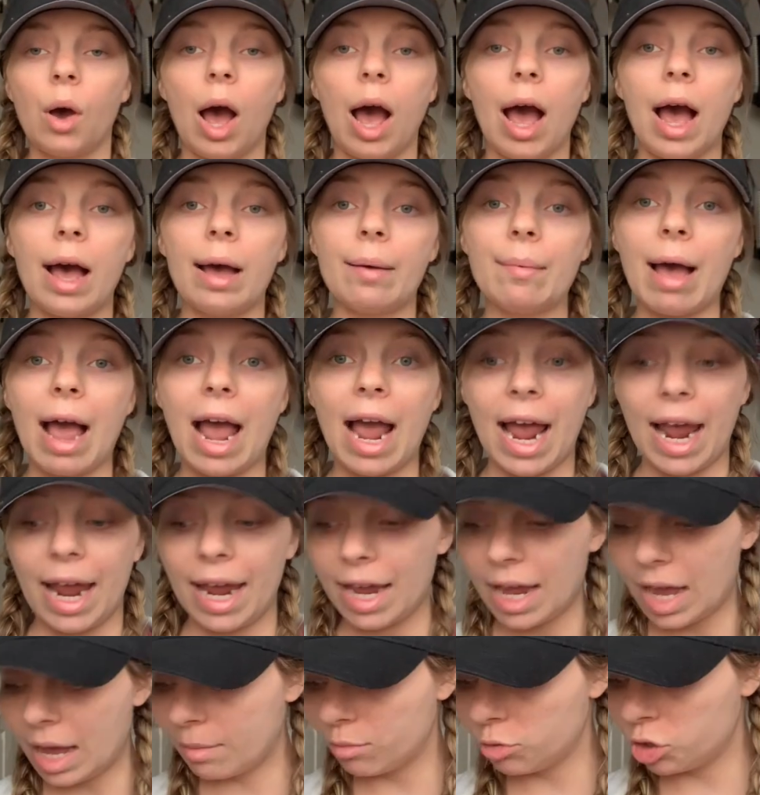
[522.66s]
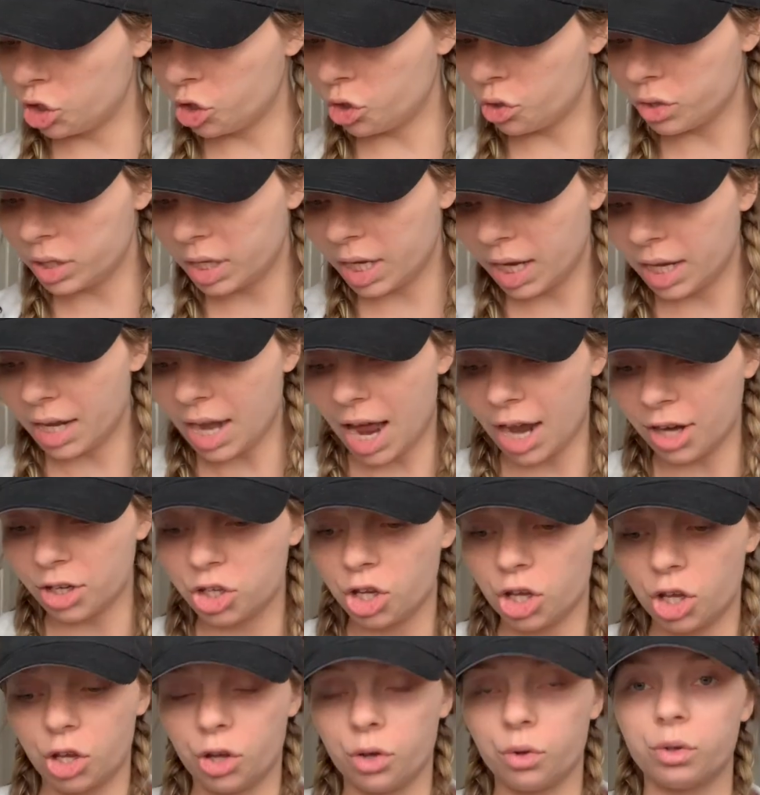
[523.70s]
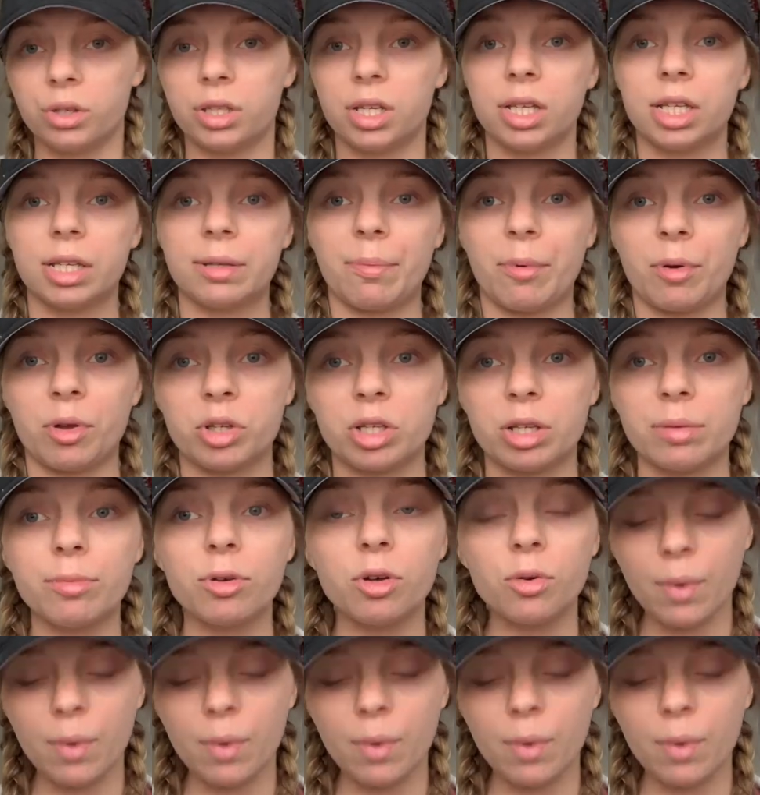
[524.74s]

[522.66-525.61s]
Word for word: I am choosing not to use disposable